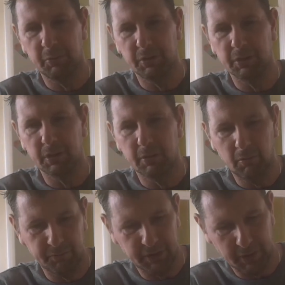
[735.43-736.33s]
which is
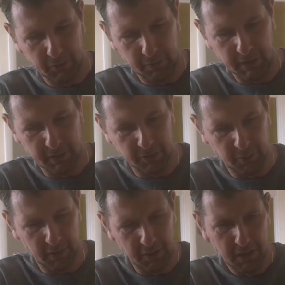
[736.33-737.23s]
obviously a good thing as
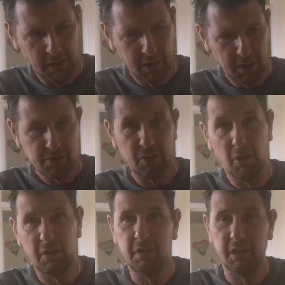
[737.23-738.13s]
well. So they're
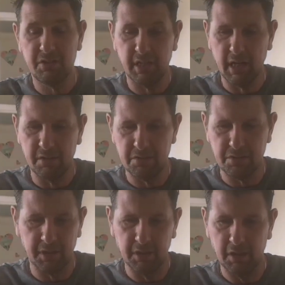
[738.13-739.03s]
the things you can
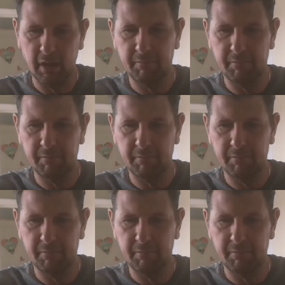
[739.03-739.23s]
see.